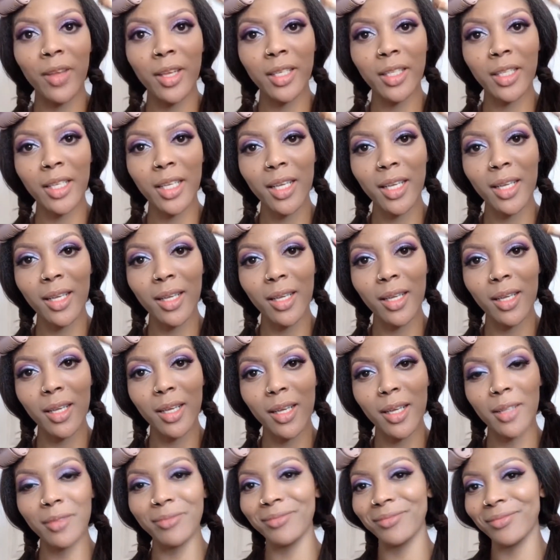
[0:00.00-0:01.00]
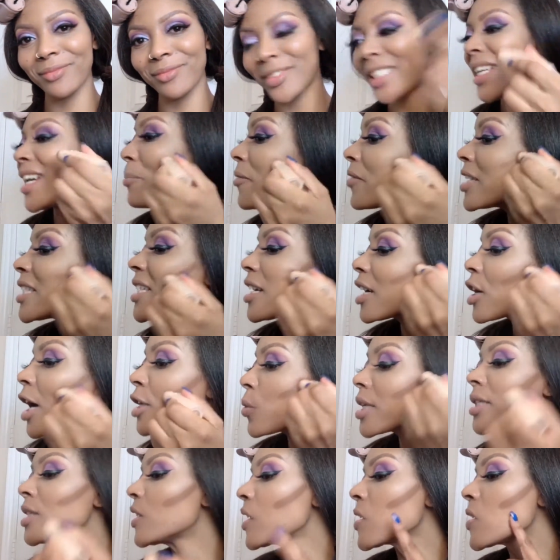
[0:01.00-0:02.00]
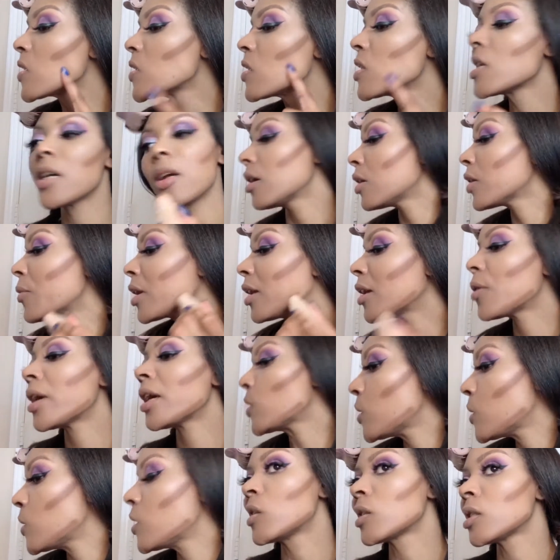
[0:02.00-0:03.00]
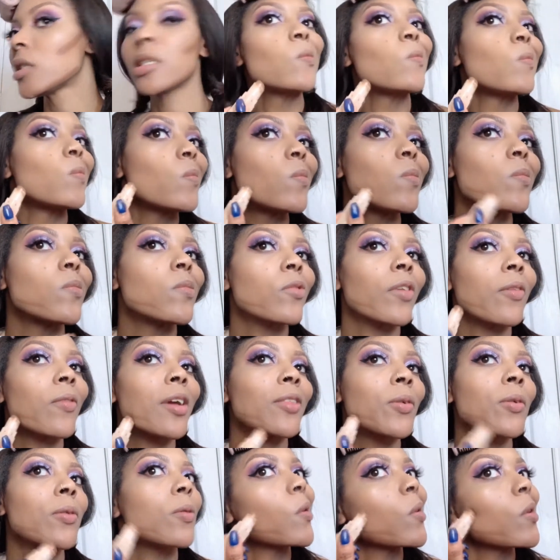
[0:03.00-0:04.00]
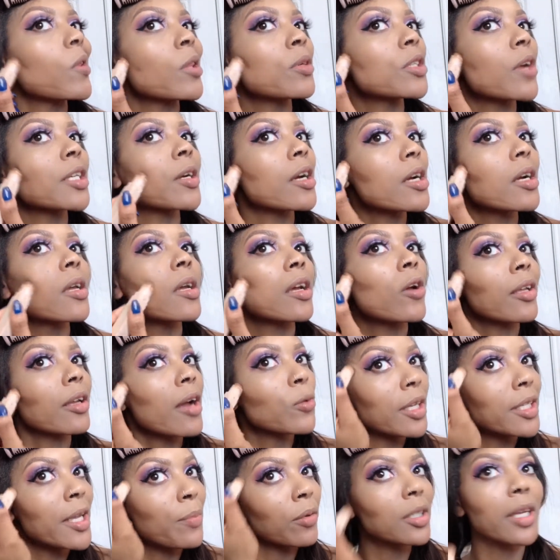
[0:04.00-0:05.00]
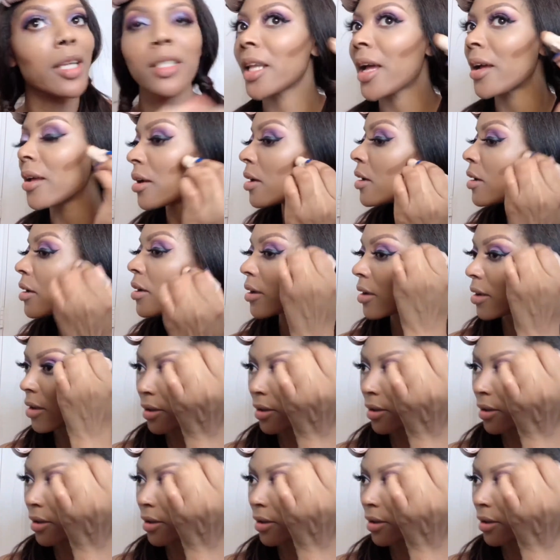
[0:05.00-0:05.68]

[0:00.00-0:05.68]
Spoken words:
my forehead, and now I'm going to go in with my Fenty contour stick in the shade Truffle. This is her